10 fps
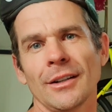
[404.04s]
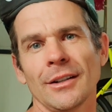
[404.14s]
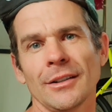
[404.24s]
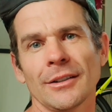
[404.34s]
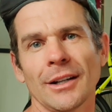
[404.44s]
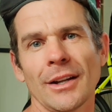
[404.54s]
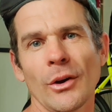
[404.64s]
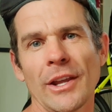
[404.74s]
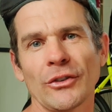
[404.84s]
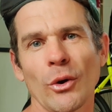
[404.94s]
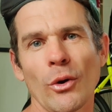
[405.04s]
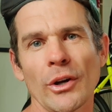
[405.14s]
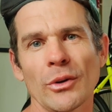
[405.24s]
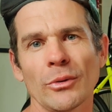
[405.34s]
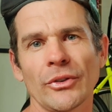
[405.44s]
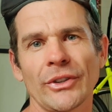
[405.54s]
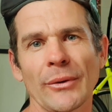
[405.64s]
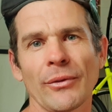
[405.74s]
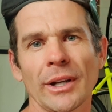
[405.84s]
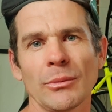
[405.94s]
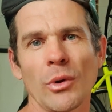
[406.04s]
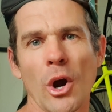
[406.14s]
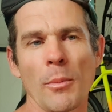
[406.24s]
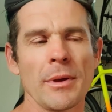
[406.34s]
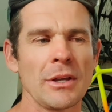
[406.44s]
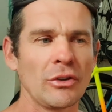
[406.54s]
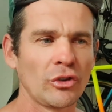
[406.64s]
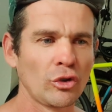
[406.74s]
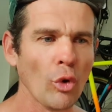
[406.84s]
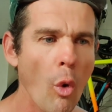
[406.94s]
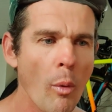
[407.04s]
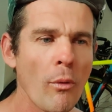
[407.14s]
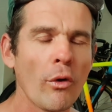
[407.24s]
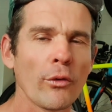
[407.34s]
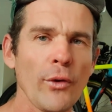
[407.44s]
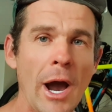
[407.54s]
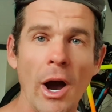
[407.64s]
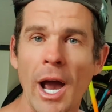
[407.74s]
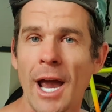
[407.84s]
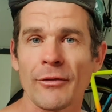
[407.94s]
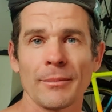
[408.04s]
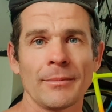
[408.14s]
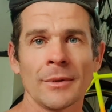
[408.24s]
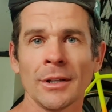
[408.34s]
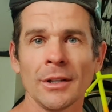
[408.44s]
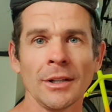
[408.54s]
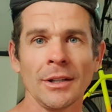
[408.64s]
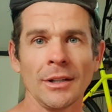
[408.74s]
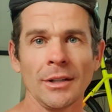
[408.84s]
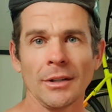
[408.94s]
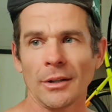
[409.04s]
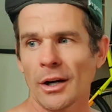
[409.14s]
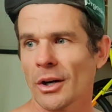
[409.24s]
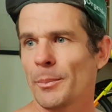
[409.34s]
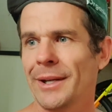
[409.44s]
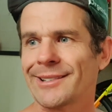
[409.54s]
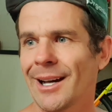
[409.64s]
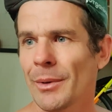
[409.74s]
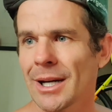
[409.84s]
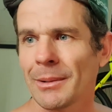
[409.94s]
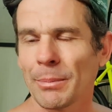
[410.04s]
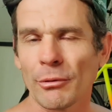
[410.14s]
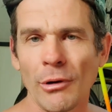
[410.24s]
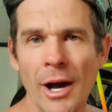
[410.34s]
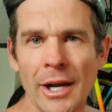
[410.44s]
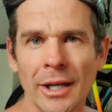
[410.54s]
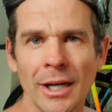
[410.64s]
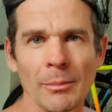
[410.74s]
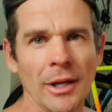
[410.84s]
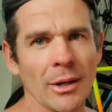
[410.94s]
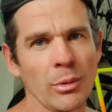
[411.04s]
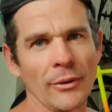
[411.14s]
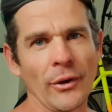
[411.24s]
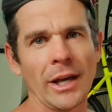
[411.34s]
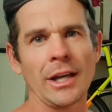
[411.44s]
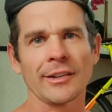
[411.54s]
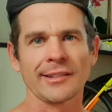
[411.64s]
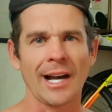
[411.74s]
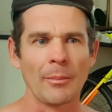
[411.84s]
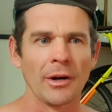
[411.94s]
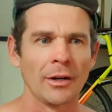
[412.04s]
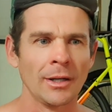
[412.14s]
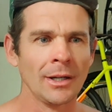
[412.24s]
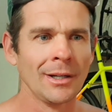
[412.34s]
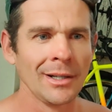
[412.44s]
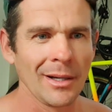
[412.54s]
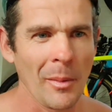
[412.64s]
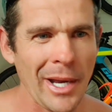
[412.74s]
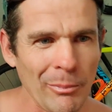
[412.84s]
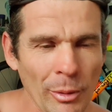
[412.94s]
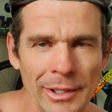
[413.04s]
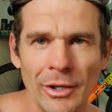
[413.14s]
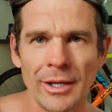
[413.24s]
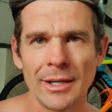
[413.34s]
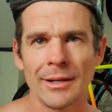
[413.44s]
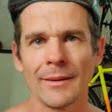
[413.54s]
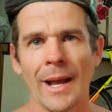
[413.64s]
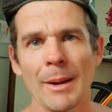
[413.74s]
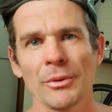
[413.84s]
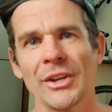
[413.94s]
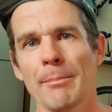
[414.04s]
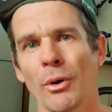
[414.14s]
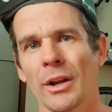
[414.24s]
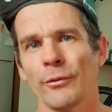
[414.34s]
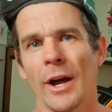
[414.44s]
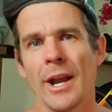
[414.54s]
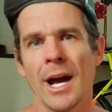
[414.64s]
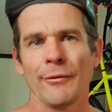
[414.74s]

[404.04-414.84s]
Right? These oils definitely will help you store more fat. I've got a big summer coming up of riding, and I'm like, well, if I hit summer, I'm about probably like 8% body fat now.